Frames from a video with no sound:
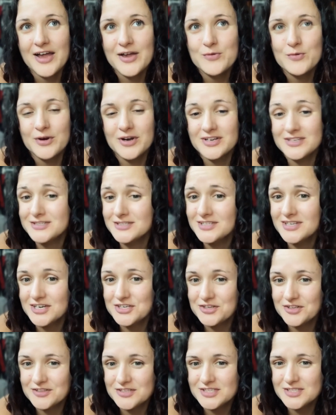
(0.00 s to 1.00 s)
wanted to
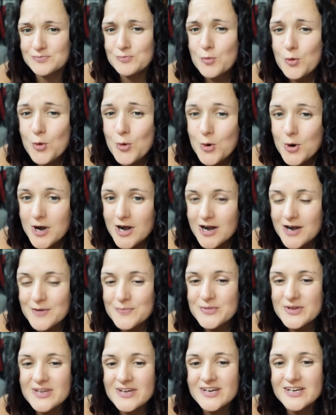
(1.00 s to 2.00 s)
touch on this more
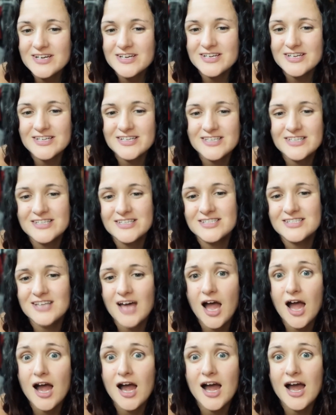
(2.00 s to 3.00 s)
because
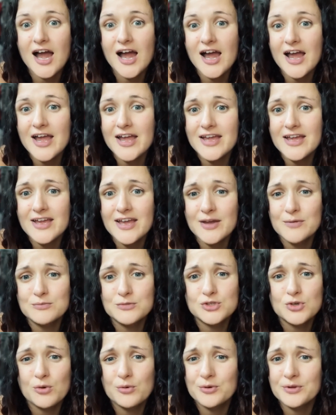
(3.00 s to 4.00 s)
I am
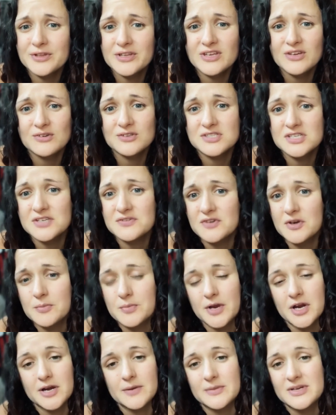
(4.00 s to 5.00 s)
totally guilty of
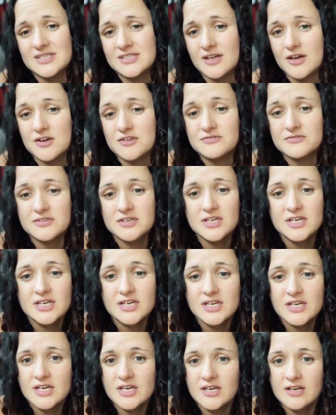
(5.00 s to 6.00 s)
comparing myself.
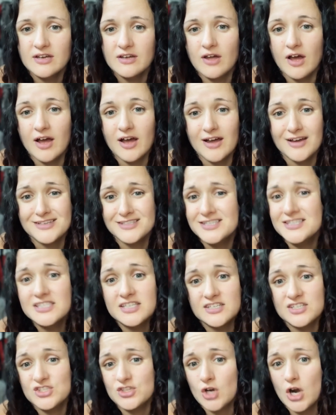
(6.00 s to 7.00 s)
Since
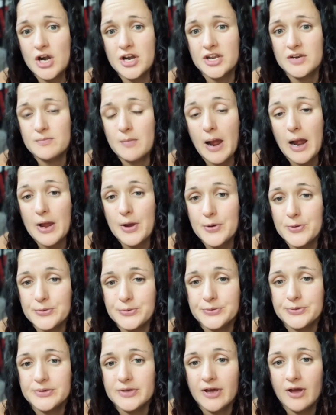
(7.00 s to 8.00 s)
I started my
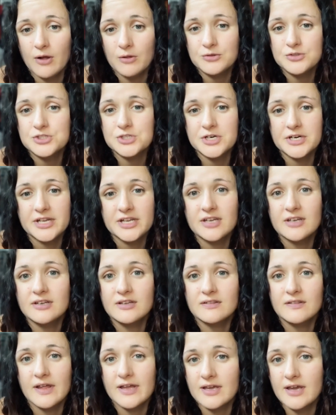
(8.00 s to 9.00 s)
own health journey,
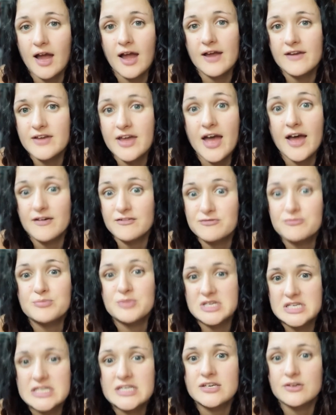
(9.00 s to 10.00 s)
I have
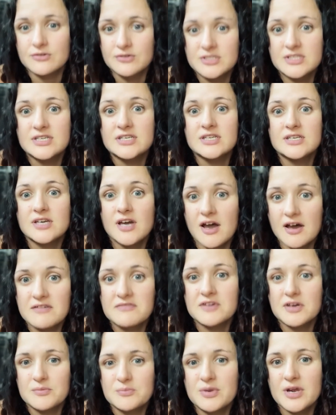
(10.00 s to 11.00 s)
been guilty
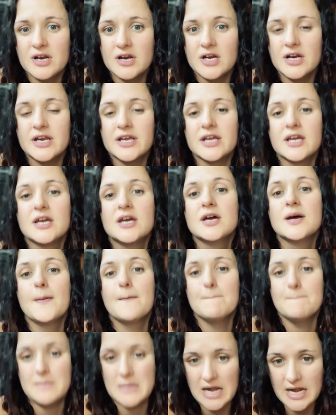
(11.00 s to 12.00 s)
of comparing
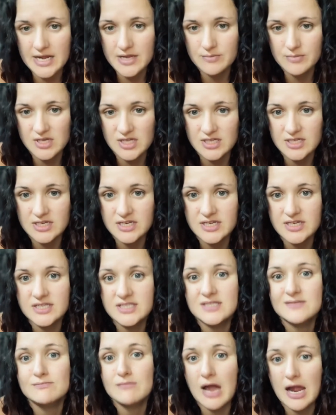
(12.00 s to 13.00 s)
my
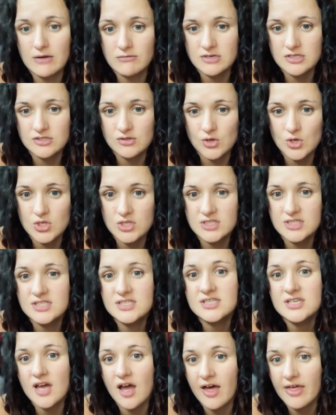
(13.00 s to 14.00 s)
abilities, my
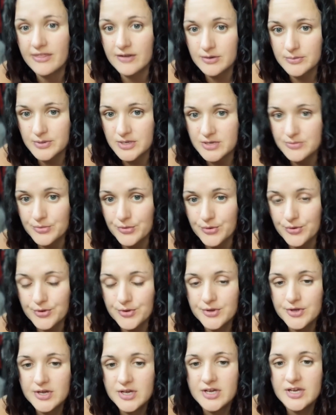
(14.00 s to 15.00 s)
results to other
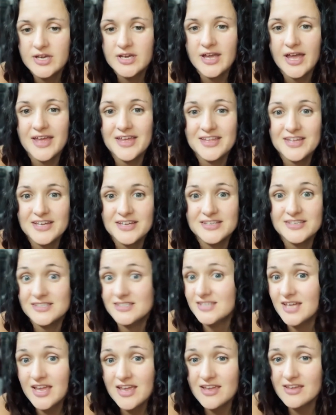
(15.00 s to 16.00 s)
people and
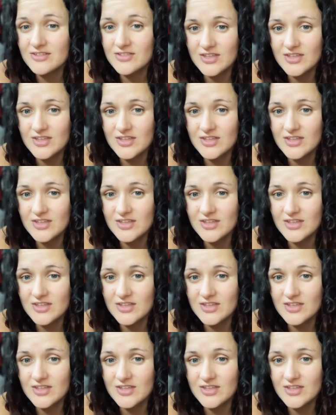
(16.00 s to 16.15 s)
saying